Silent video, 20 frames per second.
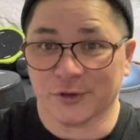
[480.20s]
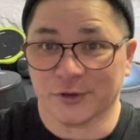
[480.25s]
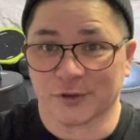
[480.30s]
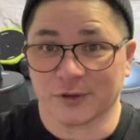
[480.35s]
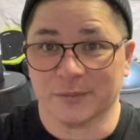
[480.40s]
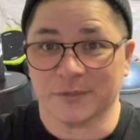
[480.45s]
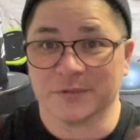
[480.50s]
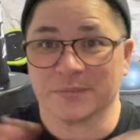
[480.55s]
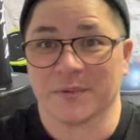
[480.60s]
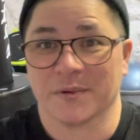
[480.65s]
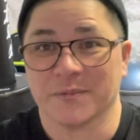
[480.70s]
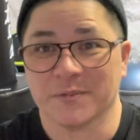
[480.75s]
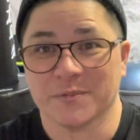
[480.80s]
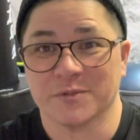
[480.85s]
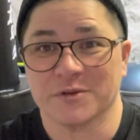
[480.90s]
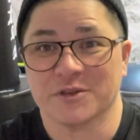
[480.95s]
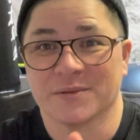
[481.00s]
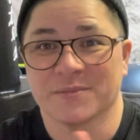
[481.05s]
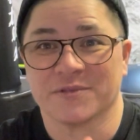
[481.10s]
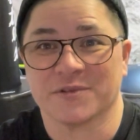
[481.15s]
commas, proper
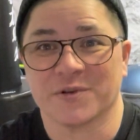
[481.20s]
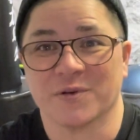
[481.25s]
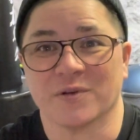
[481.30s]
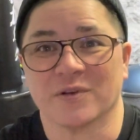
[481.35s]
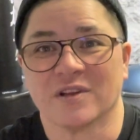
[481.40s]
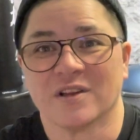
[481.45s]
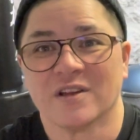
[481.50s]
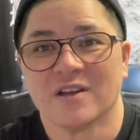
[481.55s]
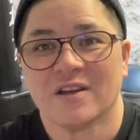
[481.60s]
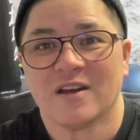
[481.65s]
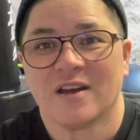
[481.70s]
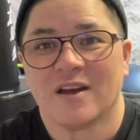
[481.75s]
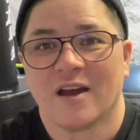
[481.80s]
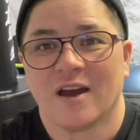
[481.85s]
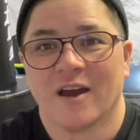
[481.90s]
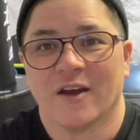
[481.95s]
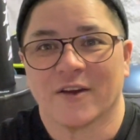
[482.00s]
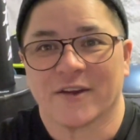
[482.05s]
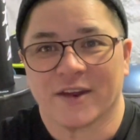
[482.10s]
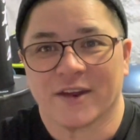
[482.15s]
push-ups at all,
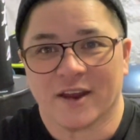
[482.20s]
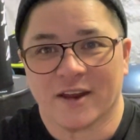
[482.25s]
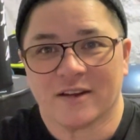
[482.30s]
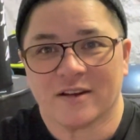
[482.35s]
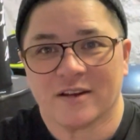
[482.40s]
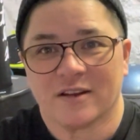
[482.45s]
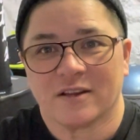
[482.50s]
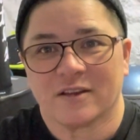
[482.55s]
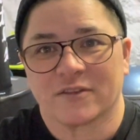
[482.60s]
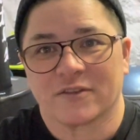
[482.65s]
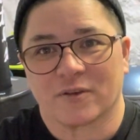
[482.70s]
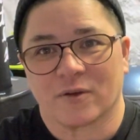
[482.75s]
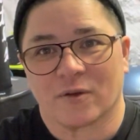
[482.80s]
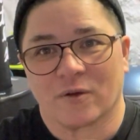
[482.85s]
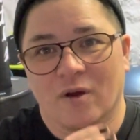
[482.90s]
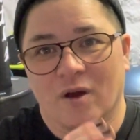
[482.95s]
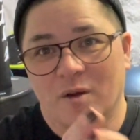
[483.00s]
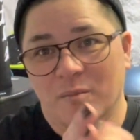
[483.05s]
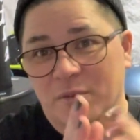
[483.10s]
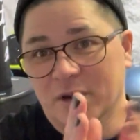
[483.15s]
okay? So
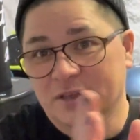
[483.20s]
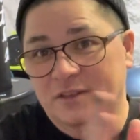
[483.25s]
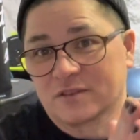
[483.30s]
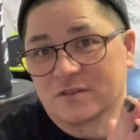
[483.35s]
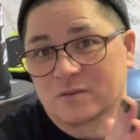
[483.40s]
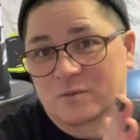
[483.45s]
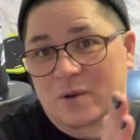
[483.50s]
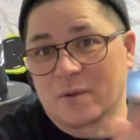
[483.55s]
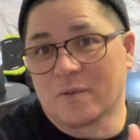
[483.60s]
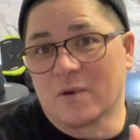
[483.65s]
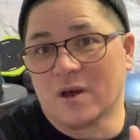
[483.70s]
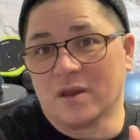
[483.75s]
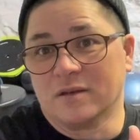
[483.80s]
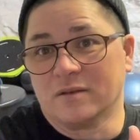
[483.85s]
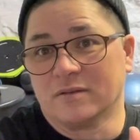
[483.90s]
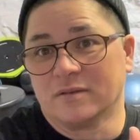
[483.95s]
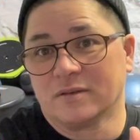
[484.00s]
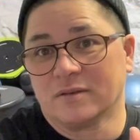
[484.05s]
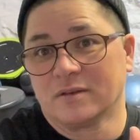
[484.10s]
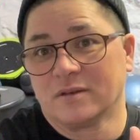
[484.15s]
I'm back to square one,
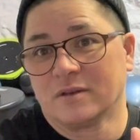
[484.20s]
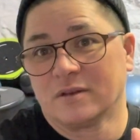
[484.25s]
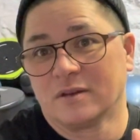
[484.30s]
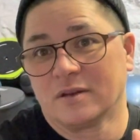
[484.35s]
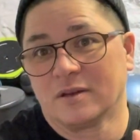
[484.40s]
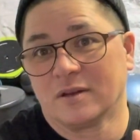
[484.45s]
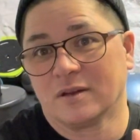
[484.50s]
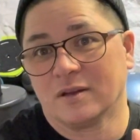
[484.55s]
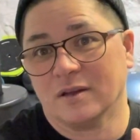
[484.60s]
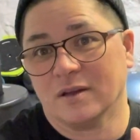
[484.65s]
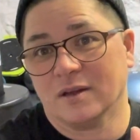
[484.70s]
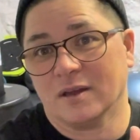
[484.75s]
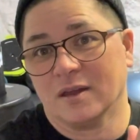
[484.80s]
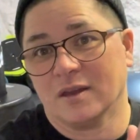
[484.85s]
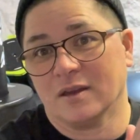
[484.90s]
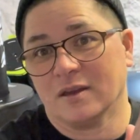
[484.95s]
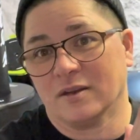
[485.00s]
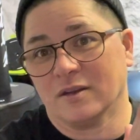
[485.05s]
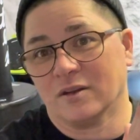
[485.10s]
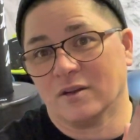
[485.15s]

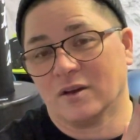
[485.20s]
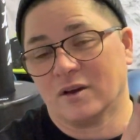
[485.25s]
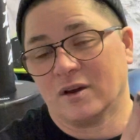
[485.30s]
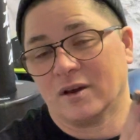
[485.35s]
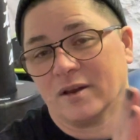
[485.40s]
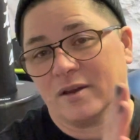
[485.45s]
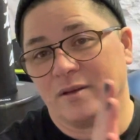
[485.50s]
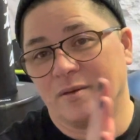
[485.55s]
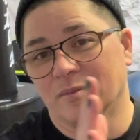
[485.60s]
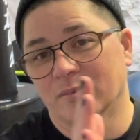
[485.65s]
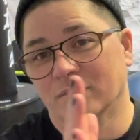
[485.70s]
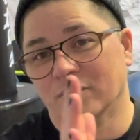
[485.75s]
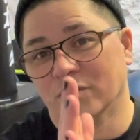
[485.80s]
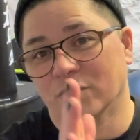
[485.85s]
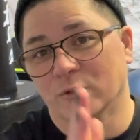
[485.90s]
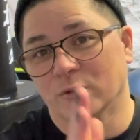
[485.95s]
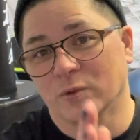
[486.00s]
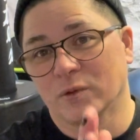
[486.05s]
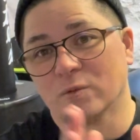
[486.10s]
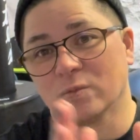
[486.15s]
and I am
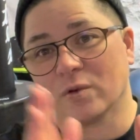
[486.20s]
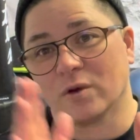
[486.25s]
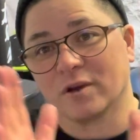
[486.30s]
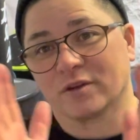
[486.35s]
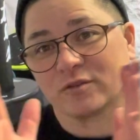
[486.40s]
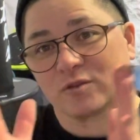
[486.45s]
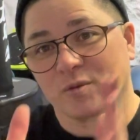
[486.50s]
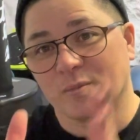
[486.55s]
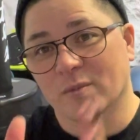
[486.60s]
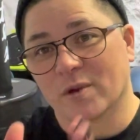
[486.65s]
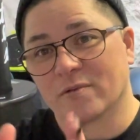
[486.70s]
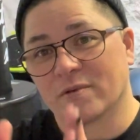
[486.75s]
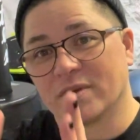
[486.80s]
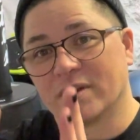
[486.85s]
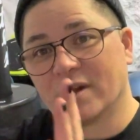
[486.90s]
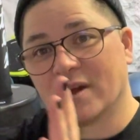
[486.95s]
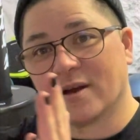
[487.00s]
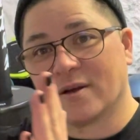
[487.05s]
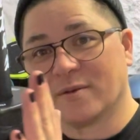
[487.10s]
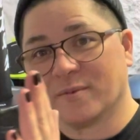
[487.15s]
doing the work, doing my
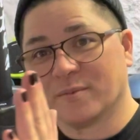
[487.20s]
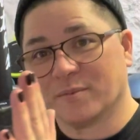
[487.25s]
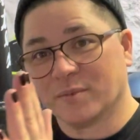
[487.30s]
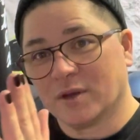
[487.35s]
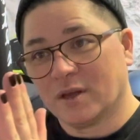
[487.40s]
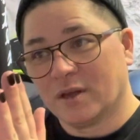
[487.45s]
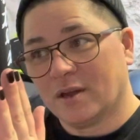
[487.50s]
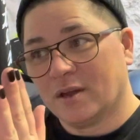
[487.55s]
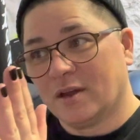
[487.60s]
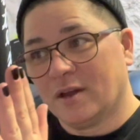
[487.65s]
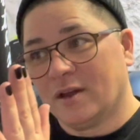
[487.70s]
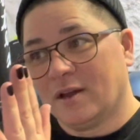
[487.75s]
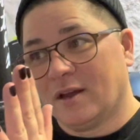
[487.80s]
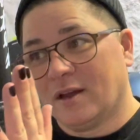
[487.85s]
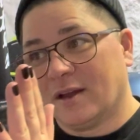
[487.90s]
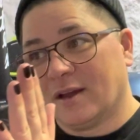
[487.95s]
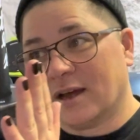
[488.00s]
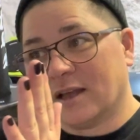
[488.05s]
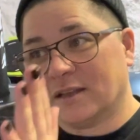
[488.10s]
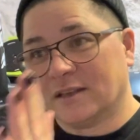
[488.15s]
rehab,
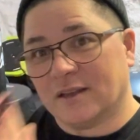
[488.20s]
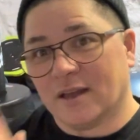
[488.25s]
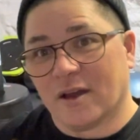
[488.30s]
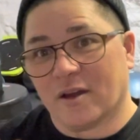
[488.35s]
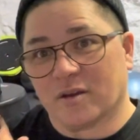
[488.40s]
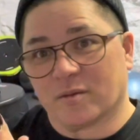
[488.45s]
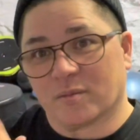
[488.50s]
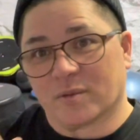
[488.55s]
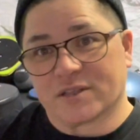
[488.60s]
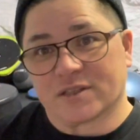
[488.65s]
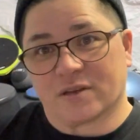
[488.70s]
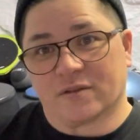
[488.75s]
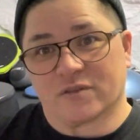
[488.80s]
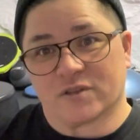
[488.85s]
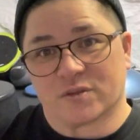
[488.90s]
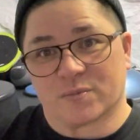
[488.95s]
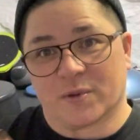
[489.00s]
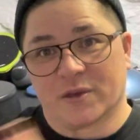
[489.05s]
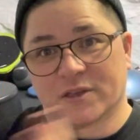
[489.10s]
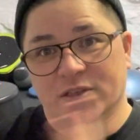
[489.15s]
allowing myself the
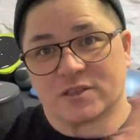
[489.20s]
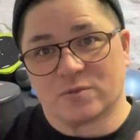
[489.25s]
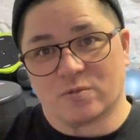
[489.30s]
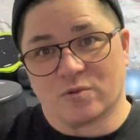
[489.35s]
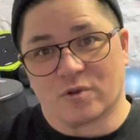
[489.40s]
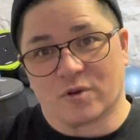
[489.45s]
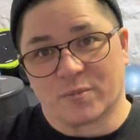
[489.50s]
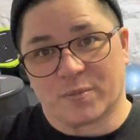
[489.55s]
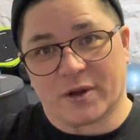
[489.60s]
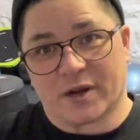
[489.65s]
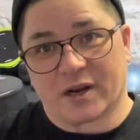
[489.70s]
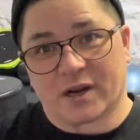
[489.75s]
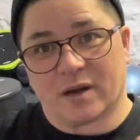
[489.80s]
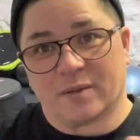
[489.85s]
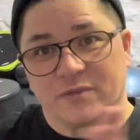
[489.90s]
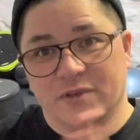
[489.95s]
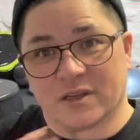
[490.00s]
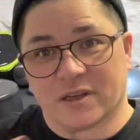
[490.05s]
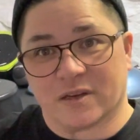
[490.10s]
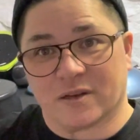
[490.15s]
space to work back up
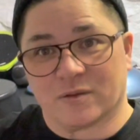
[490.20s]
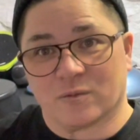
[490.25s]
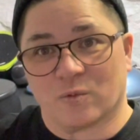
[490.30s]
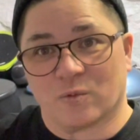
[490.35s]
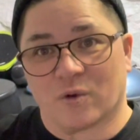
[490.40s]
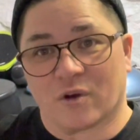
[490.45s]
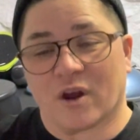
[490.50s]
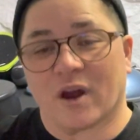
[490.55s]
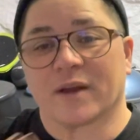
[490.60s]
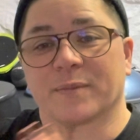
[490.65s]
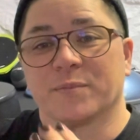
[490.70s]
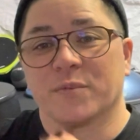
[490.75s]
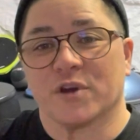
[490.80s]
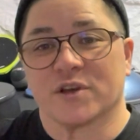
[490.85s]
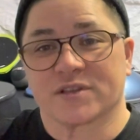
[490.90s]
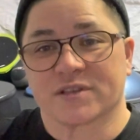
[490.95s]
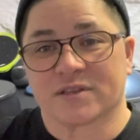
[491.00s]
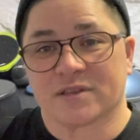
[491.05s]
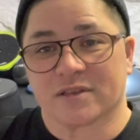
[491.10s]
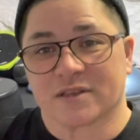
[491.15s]
to getting what I
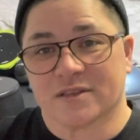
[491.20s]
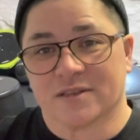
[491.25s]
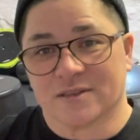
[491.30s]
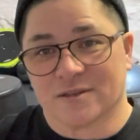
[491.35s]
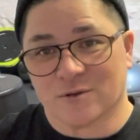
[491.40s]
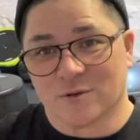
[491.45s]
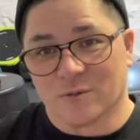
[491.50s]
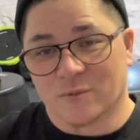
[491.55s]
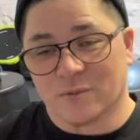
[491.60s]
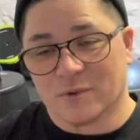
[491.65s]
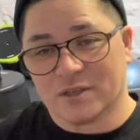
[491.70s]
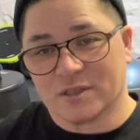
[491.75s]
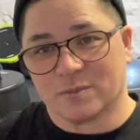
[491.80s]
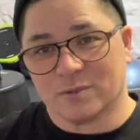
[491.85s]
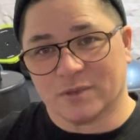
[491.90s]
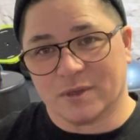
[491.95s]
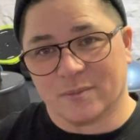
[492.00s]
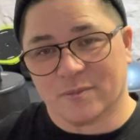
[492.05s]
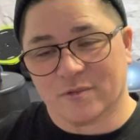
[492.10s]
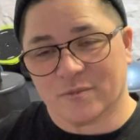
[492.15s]
personally consider a
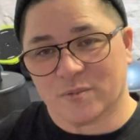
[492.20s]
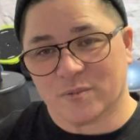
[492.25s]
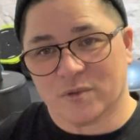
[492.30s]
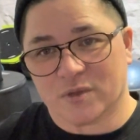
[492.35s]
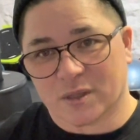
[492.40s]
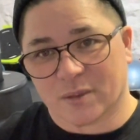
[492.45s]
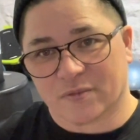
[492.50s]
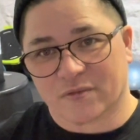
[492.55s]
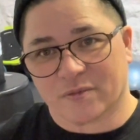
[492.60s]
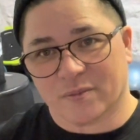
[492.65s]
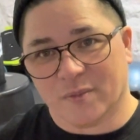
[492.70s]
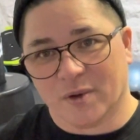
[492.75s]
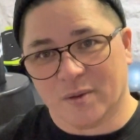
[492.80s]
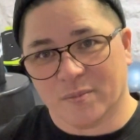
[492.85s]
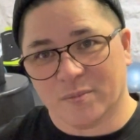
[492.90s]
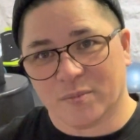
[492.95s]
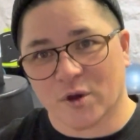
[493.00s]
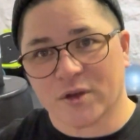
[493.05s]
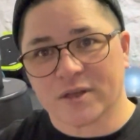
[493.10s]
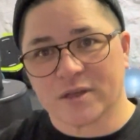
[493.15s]
reasonable number of push-ups from my
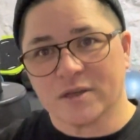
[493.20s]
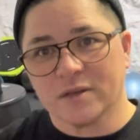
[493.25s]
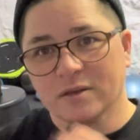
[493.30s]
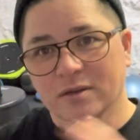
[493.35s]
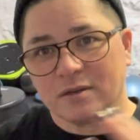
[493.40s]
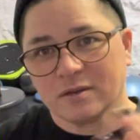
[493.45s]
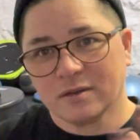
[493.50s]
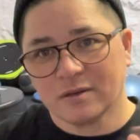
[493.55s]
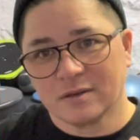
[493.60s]
body,